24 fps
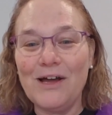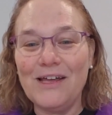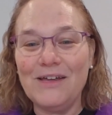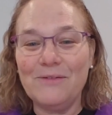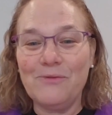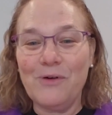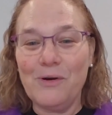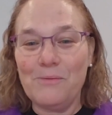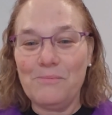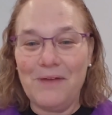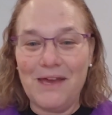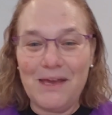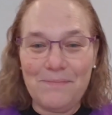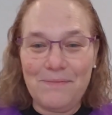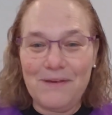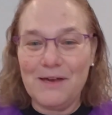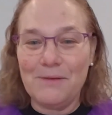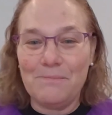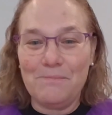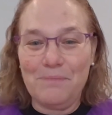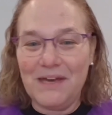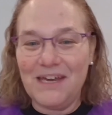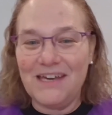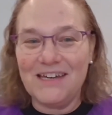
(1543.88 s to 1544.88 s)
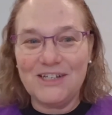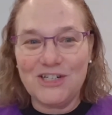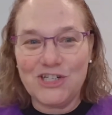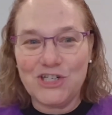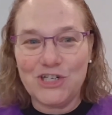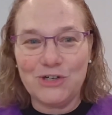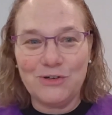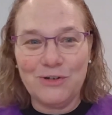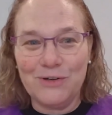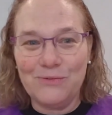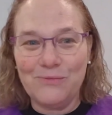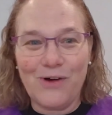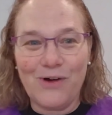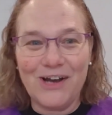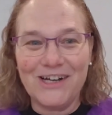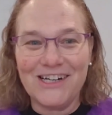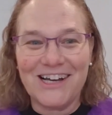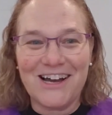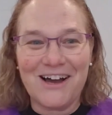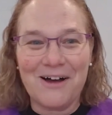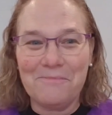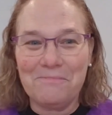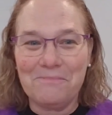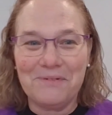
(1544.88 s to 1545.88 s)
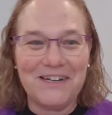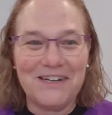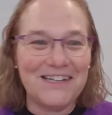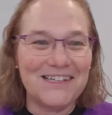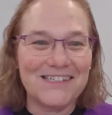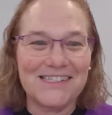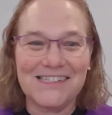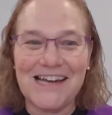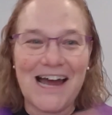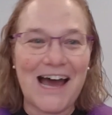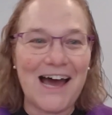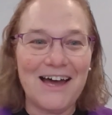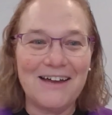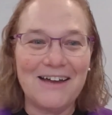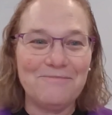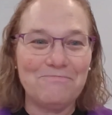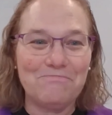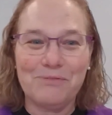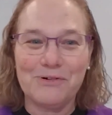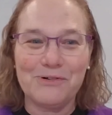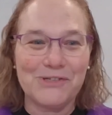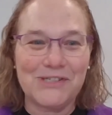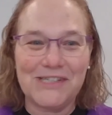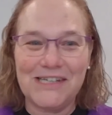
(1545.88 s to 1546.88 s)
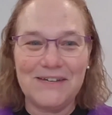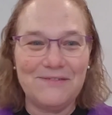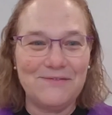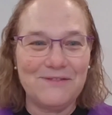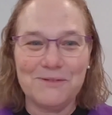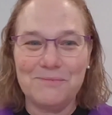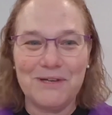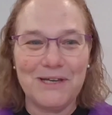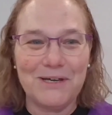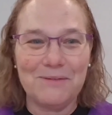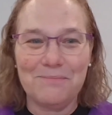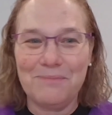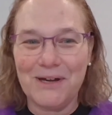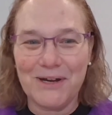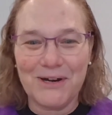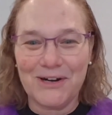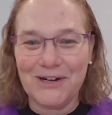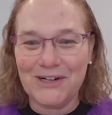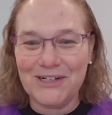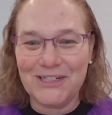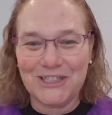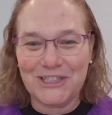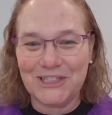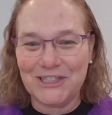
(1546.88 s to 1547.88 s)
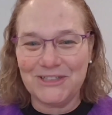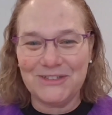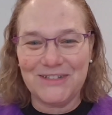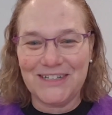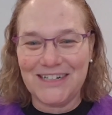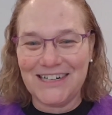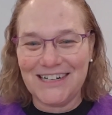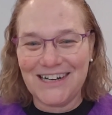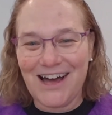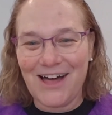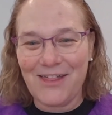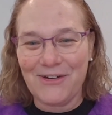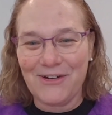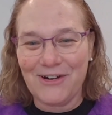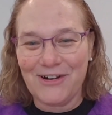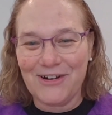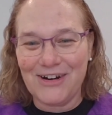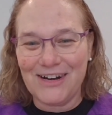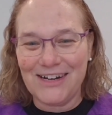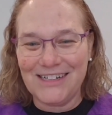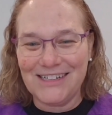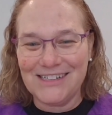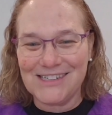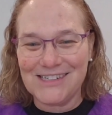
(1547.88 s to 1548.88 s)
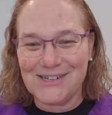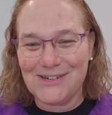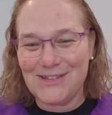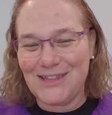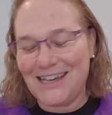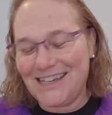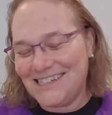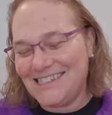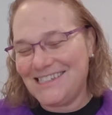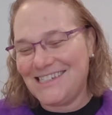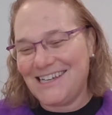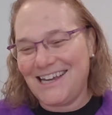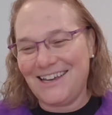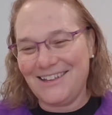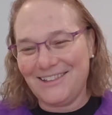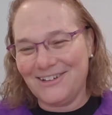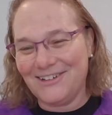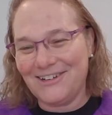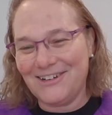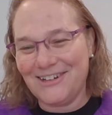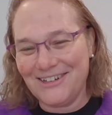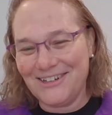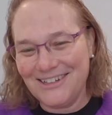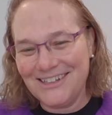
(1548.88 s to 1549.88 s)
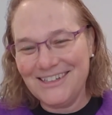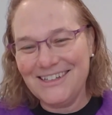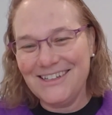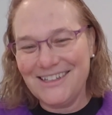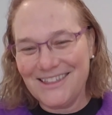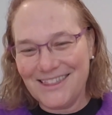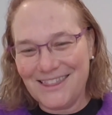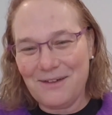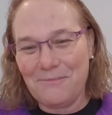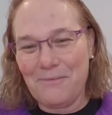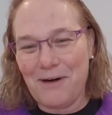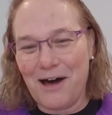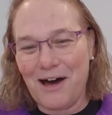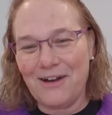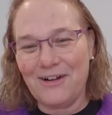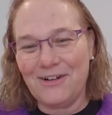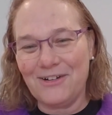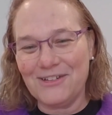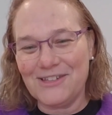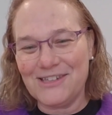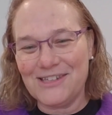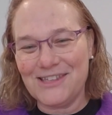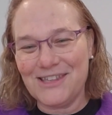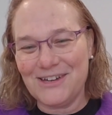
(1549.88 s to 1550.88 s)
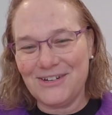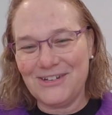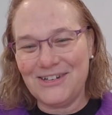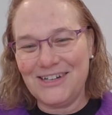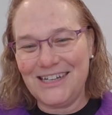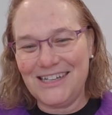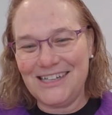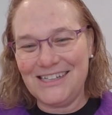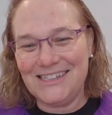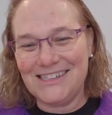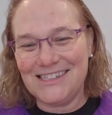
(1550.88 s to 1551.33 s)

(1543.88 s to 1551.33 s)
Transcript: what may be a big issue in one company is not perceived to be a bigger issue in another. And so they can tailor the model to their needs.